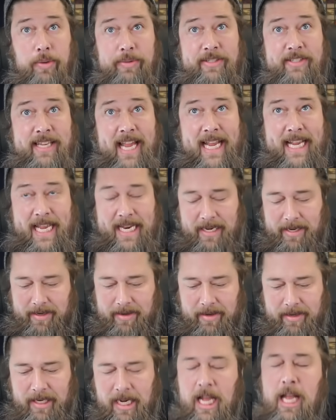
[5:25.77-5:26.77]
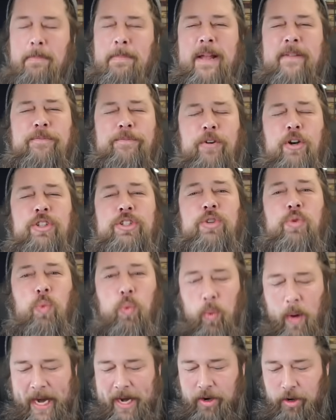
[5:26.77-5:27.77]
second. My first
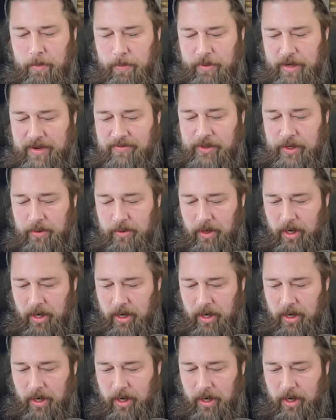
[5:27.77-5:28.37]
rare preview